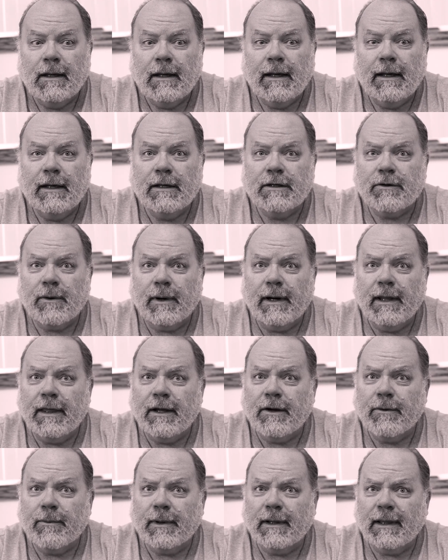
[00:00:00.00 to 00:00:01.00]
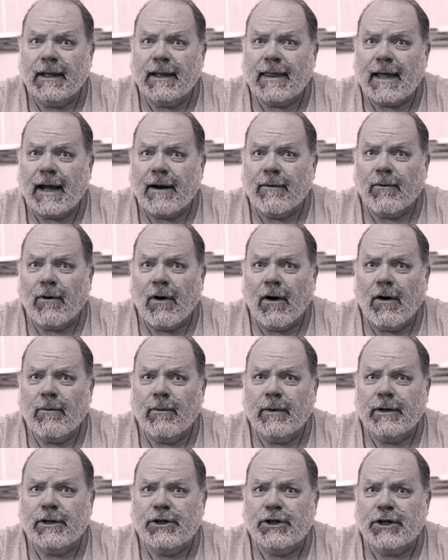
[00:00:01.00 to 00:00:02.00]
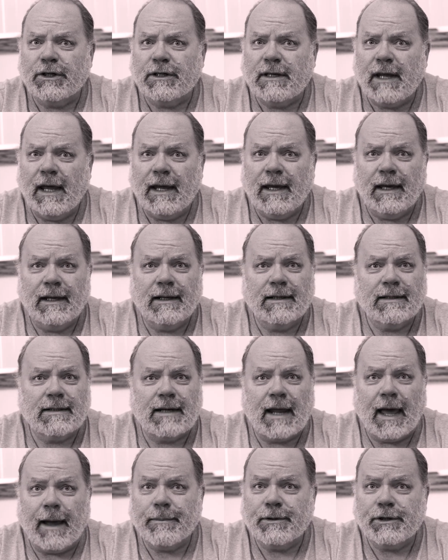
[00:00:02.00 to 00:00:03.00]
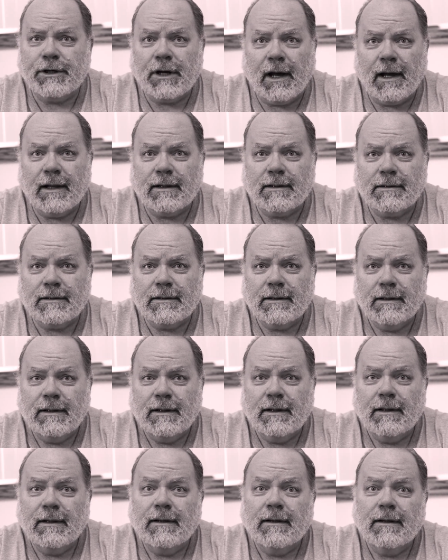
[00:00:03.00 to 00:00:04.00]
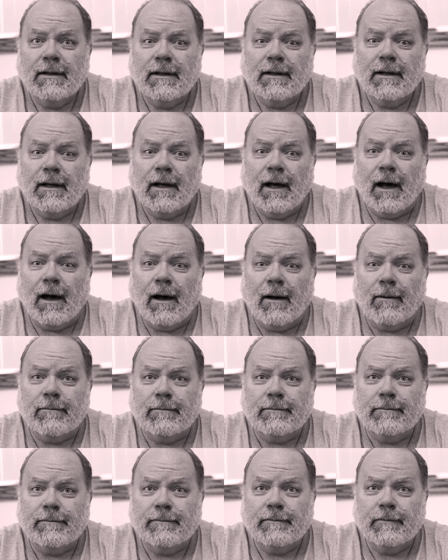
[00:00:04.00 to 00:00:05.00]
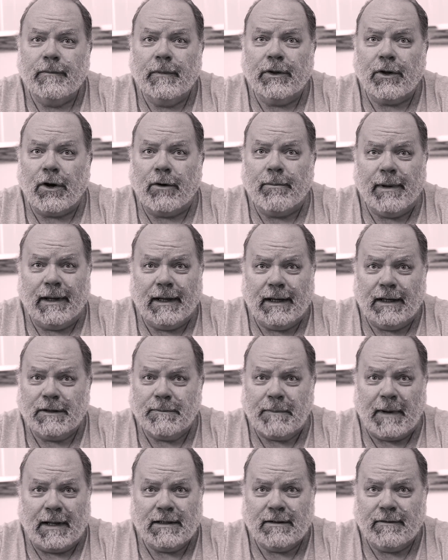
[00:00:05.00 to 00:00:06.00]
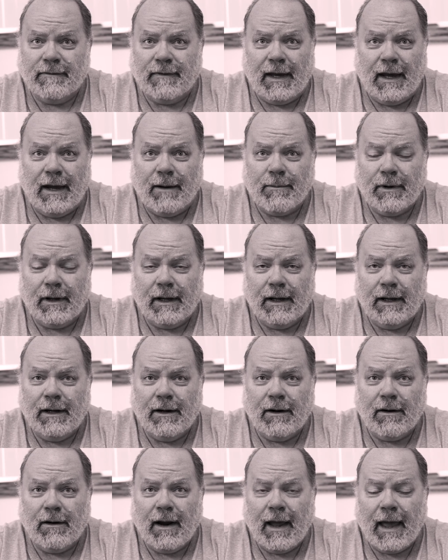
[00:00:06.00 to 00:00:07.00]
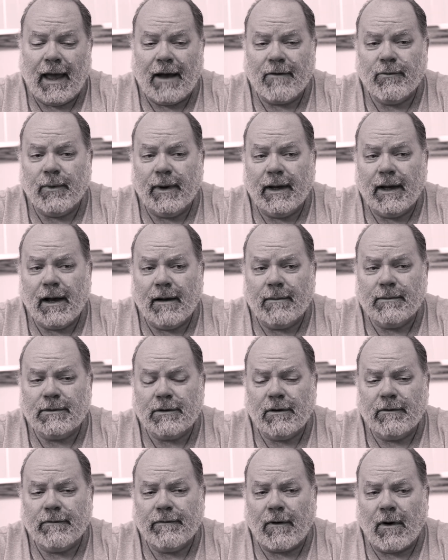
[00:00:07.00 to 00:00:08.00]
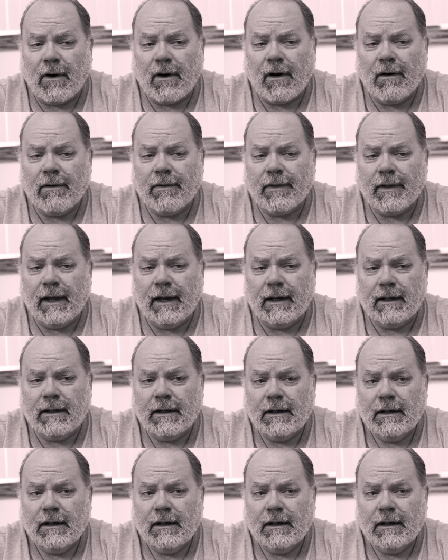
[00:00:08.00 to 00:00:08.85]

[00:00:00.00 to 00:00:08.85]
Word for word: is there anything really that wrong with just taking snapshots um, with our big expensive camera gear? Have we come so far that